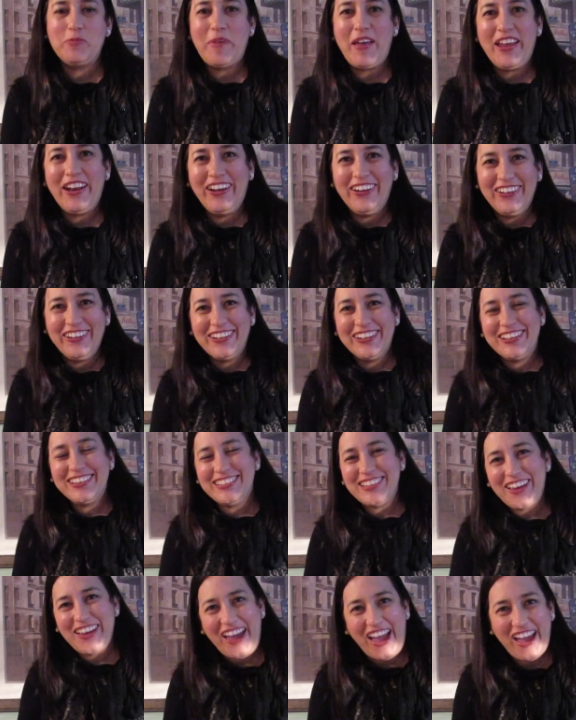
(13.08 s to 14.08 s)
better because
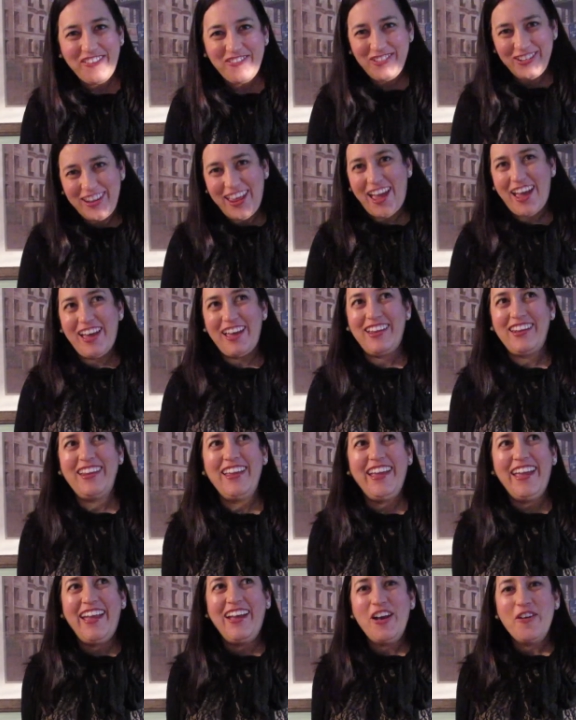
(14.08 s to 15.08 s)
I haven't had
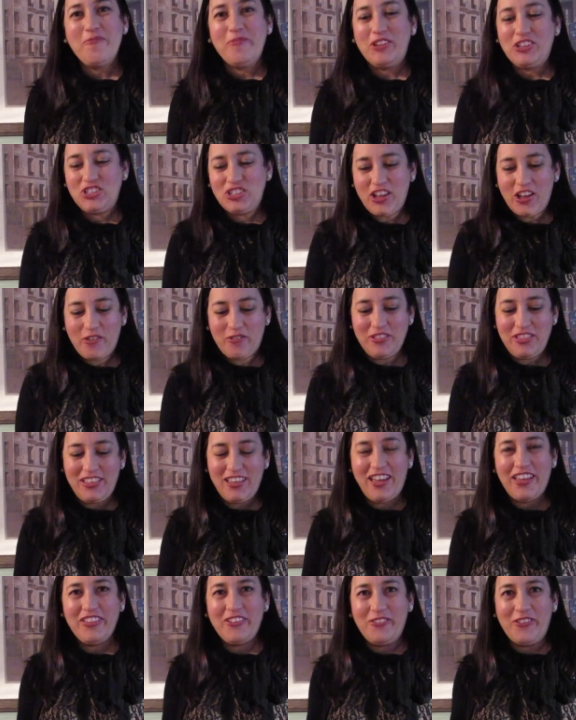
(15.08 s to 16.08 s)
much luck with the
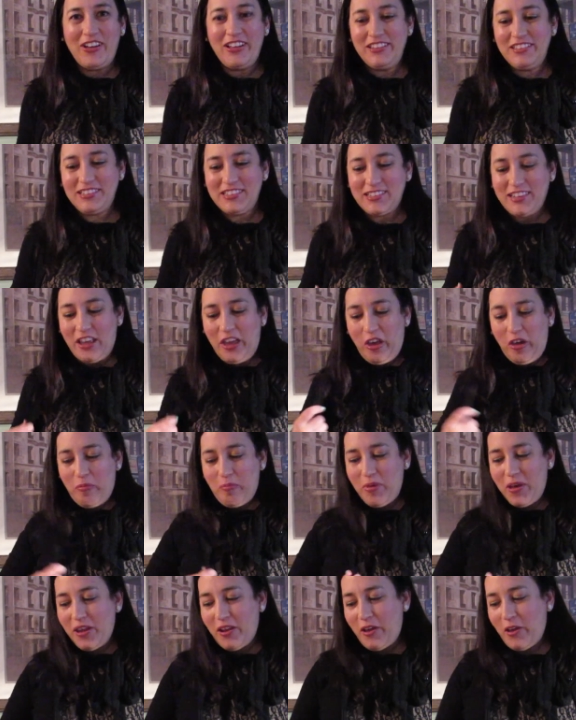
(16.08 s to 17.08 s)
other ones.
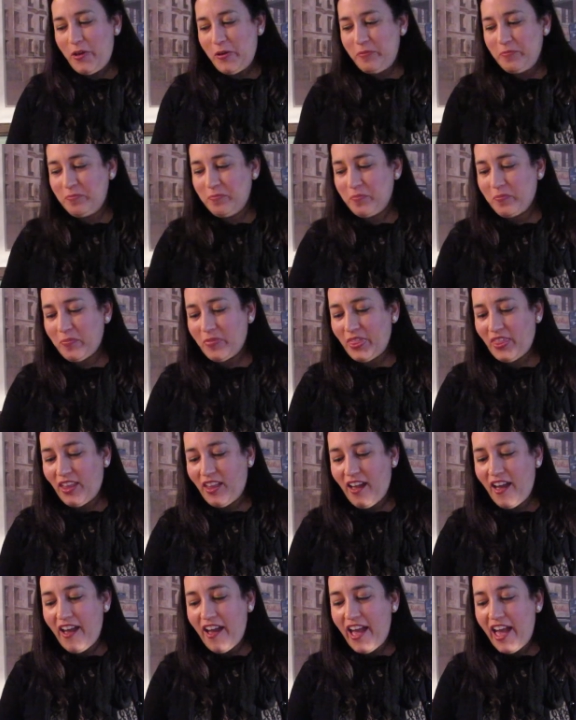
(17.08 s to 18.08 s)
But um,
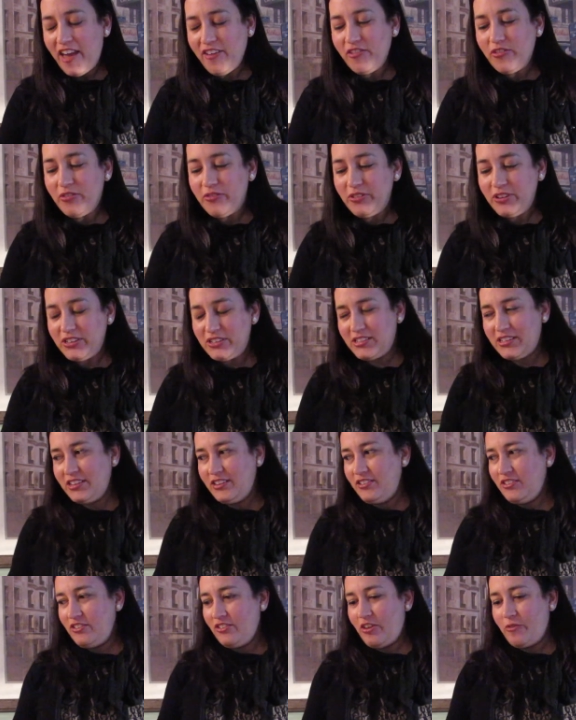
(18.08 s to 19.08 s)
I have a
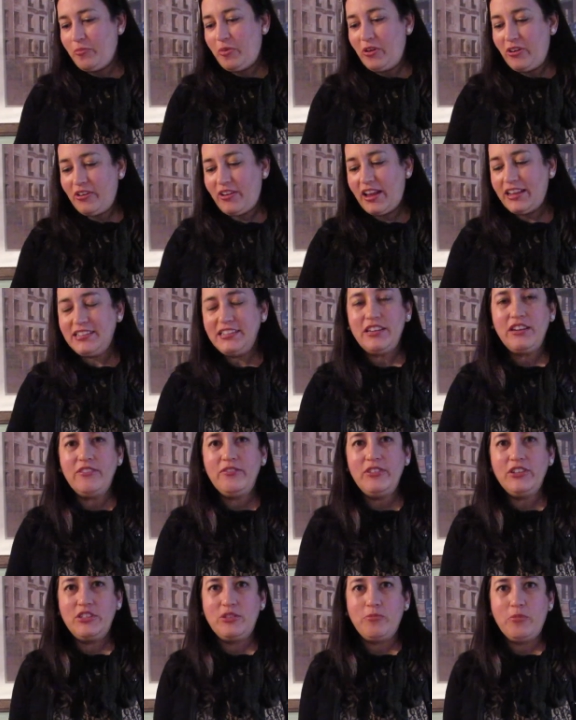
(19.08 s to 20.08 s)
recent, per I did a
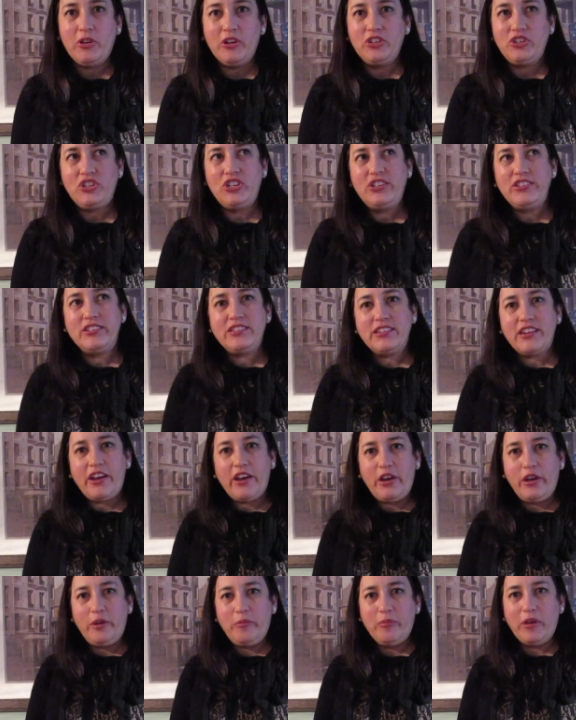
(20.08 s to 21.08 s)
recent purchase
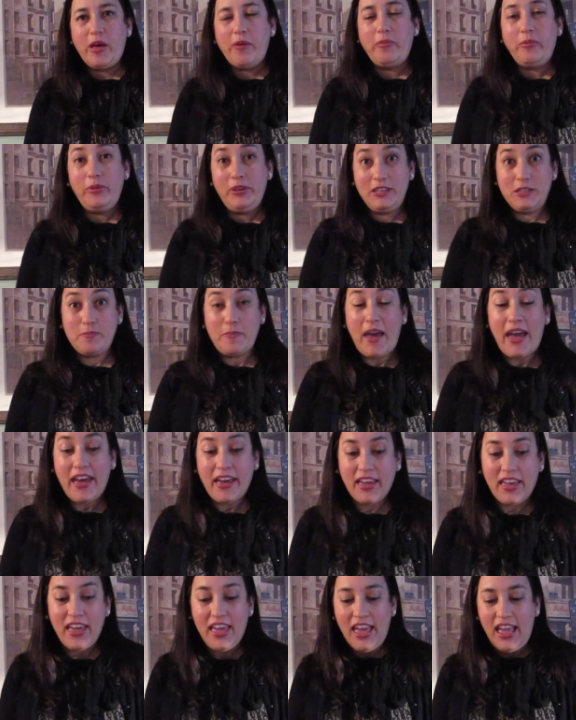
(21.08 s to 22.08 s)
um, a couple weeks
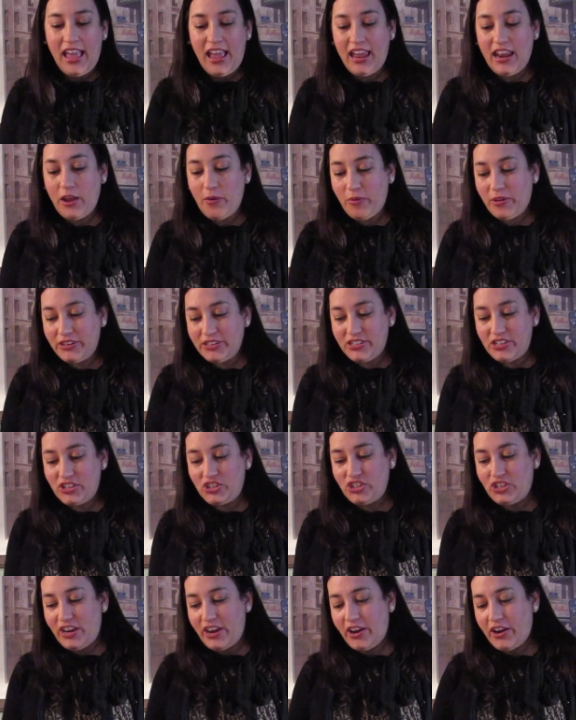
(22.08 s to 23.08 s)
back and I wanted to
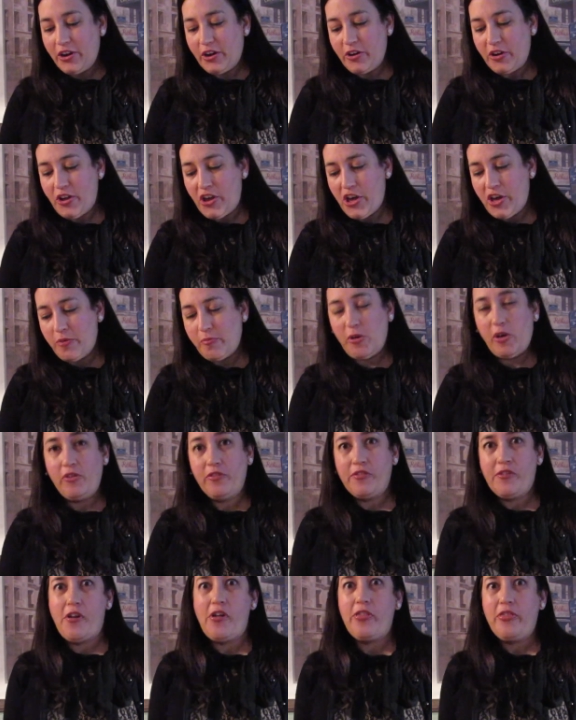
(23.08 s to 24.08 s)
share um, my
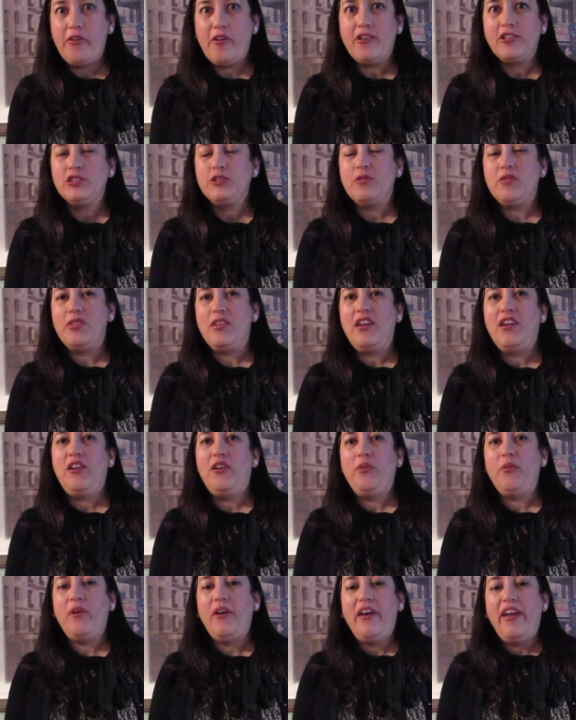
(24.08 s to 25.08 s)
overall thoughts with
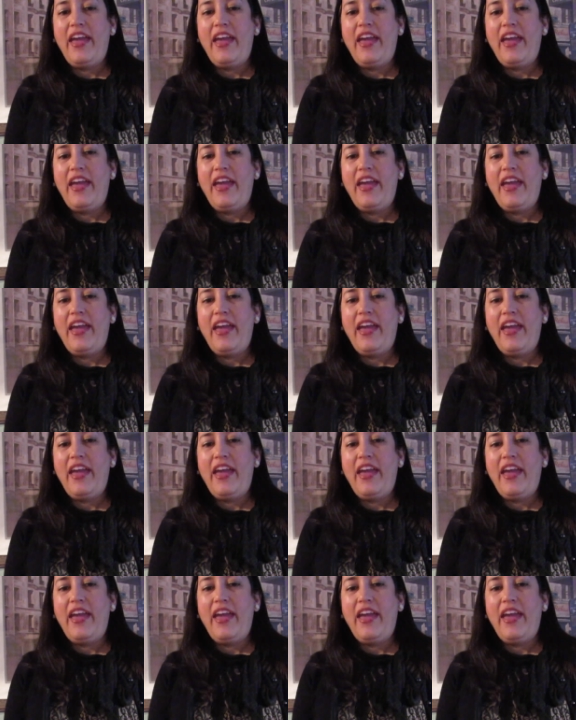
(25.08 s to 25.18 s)
you.